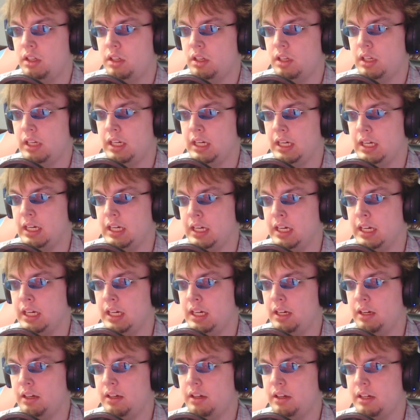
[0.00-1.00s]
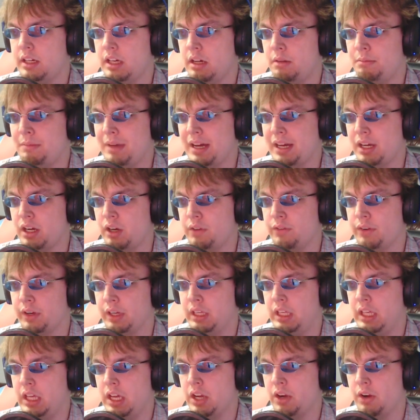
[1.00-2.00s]
Uh, I'm gonna come back over
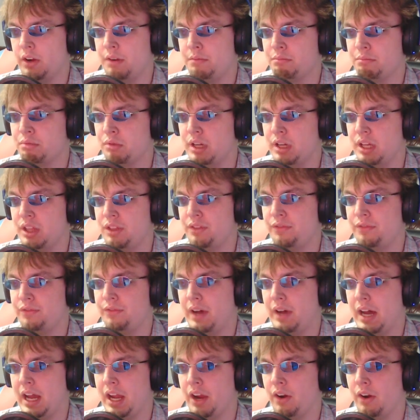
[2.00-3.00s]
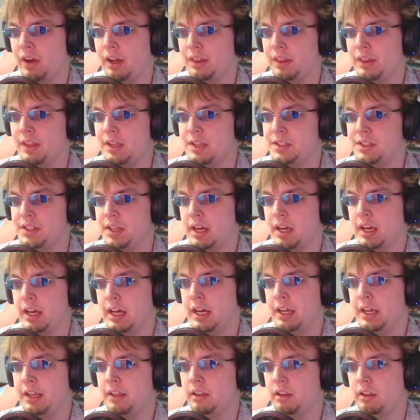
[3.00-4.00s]
here and breathe fire on this
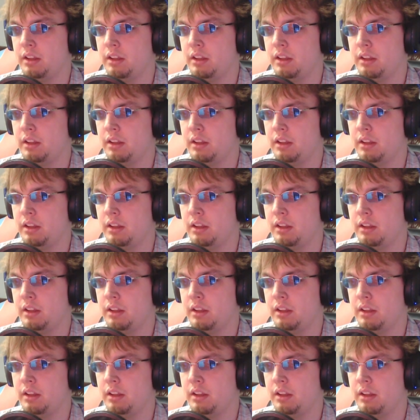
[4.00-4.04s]
guy.